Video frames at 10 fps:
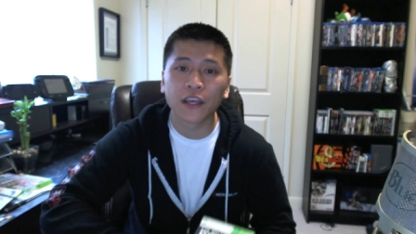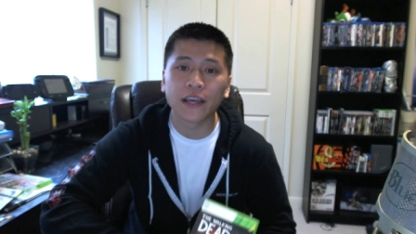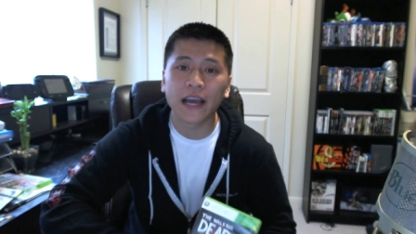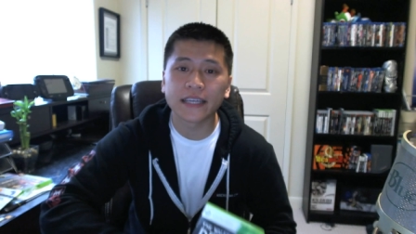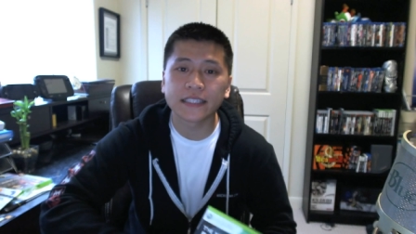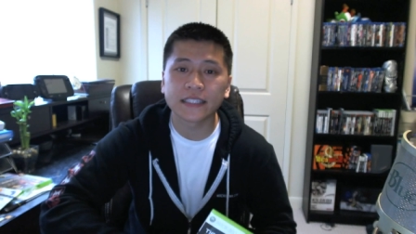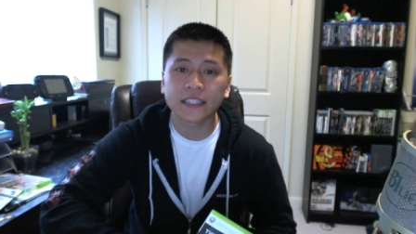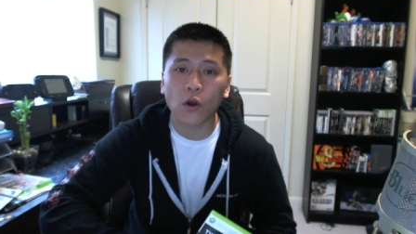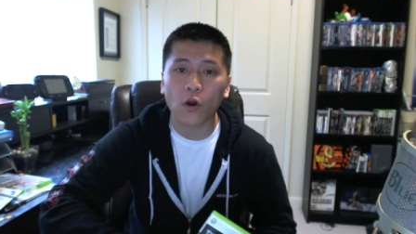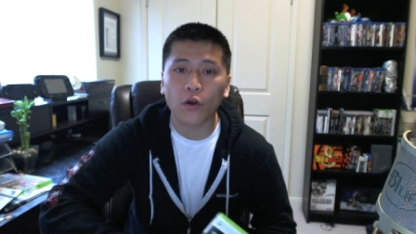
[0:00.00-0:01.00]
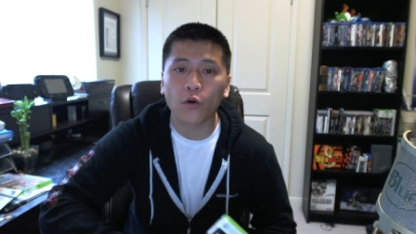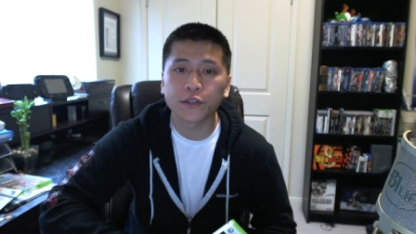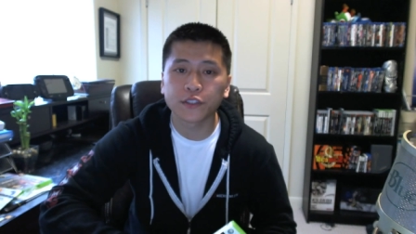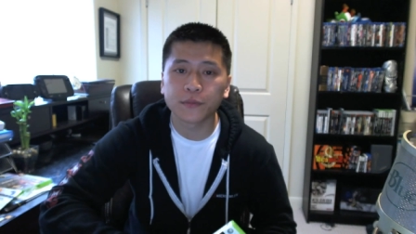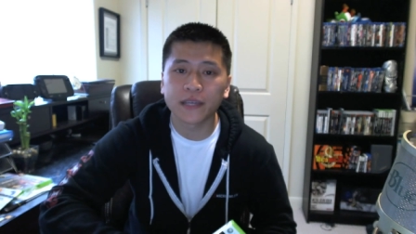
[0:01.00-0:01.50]
You guys are
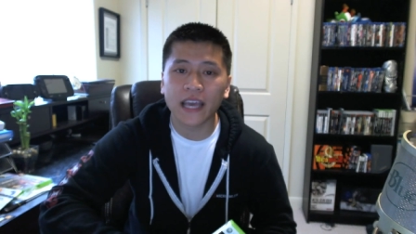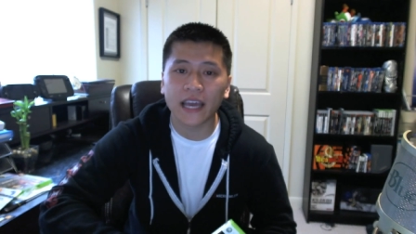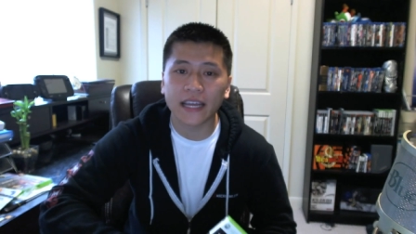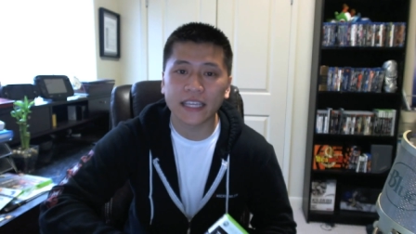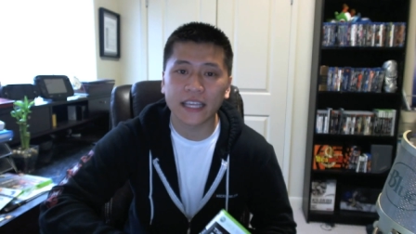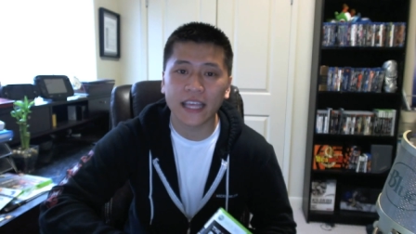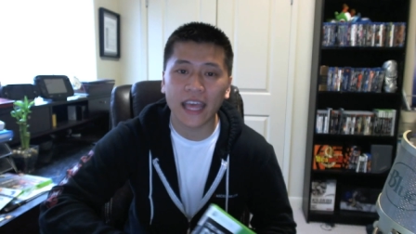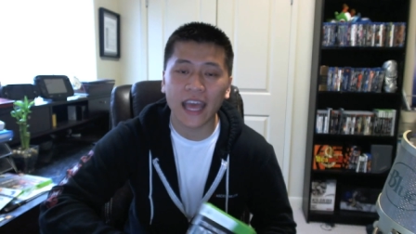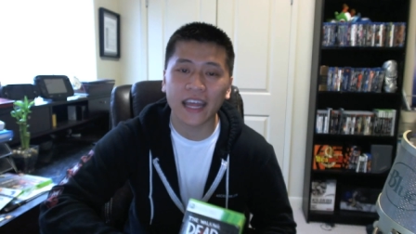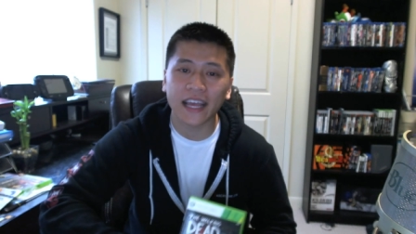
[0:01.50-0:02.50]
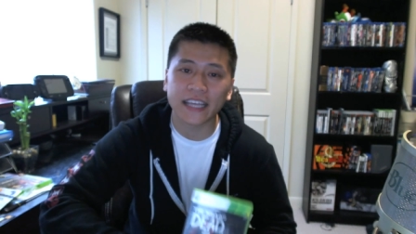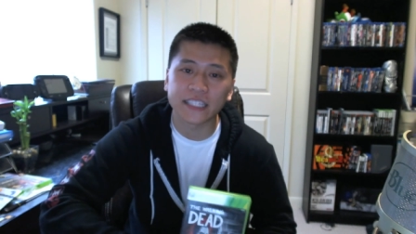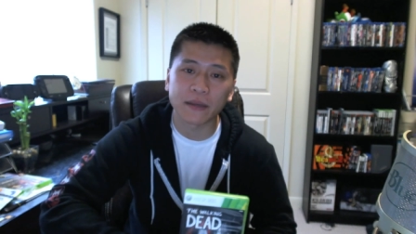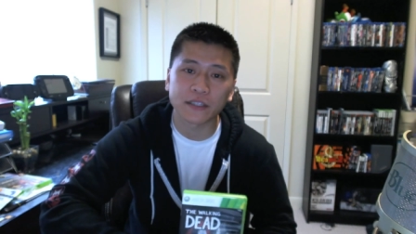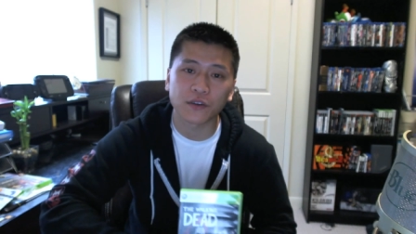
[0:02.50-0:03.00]
going to be get a, uh, getting a
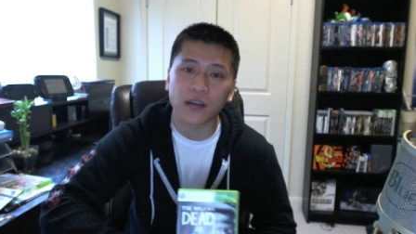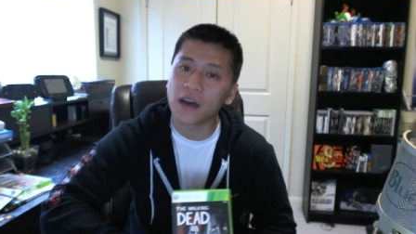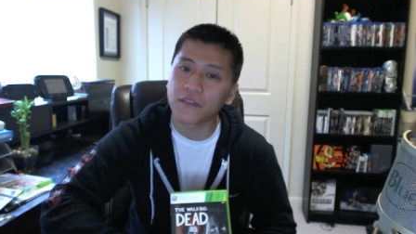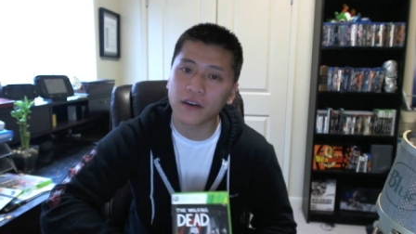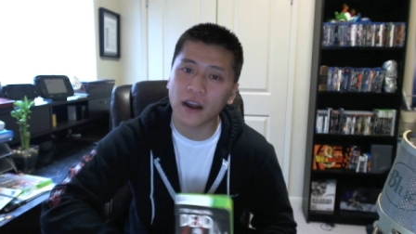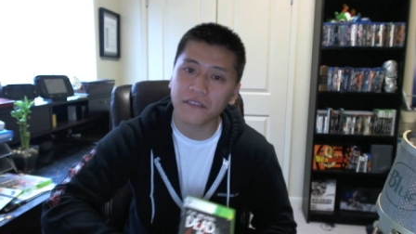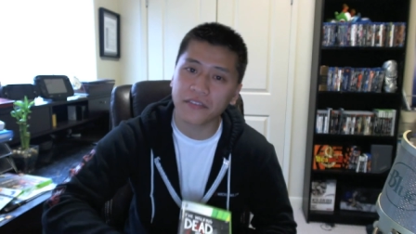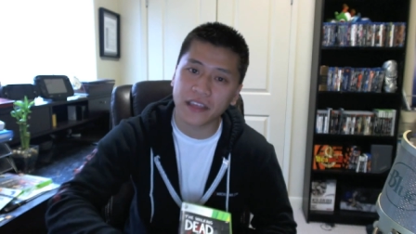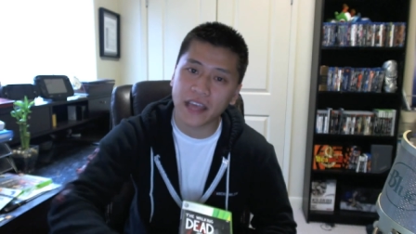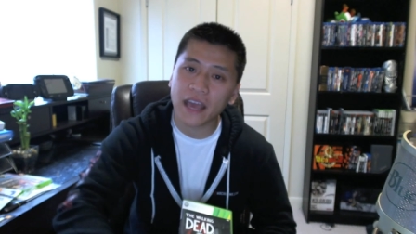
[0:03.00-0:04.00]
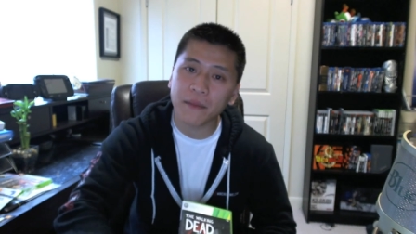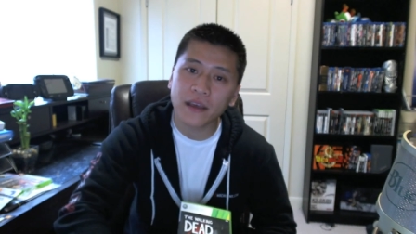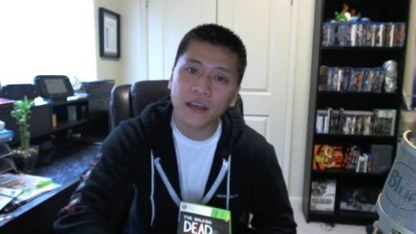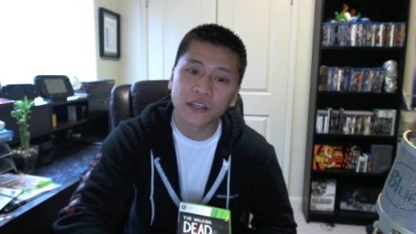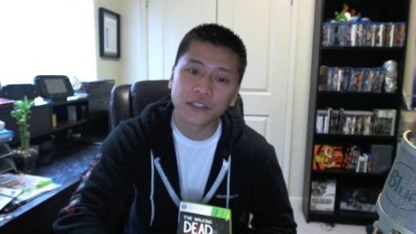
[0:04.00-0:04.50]
special cover of the game.
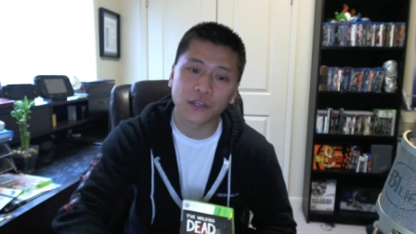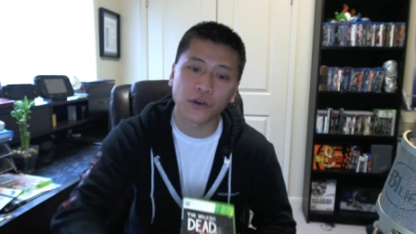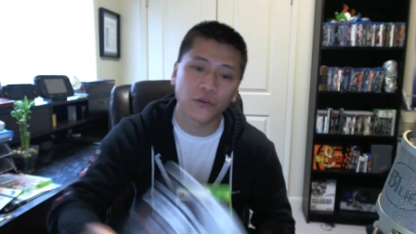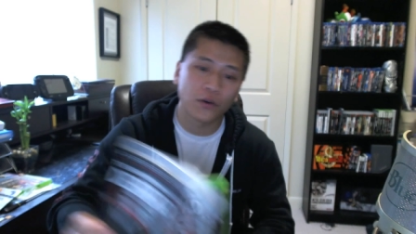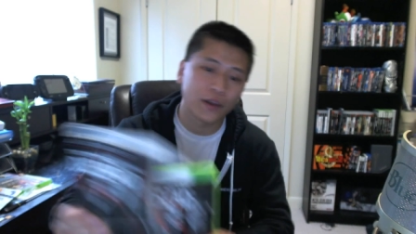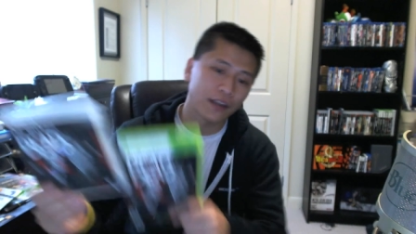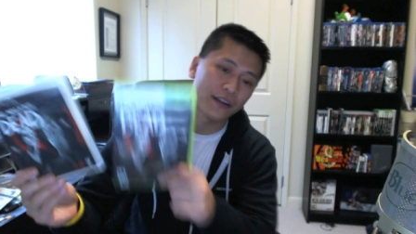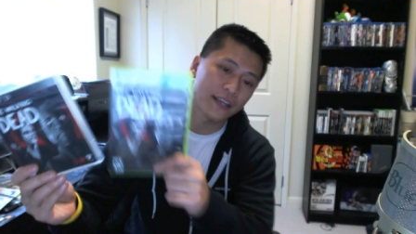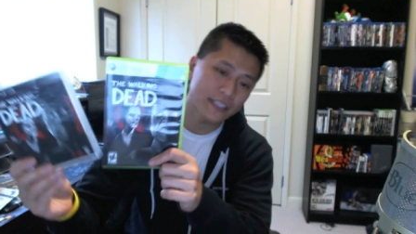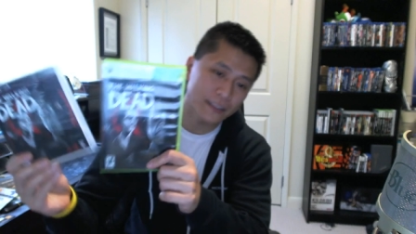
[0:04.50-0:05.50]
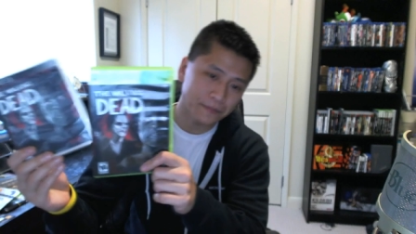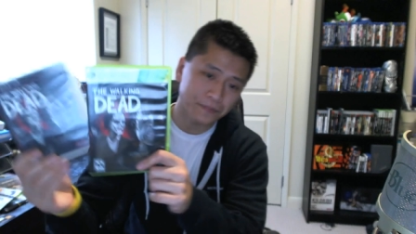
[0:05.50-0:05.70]
So here it is.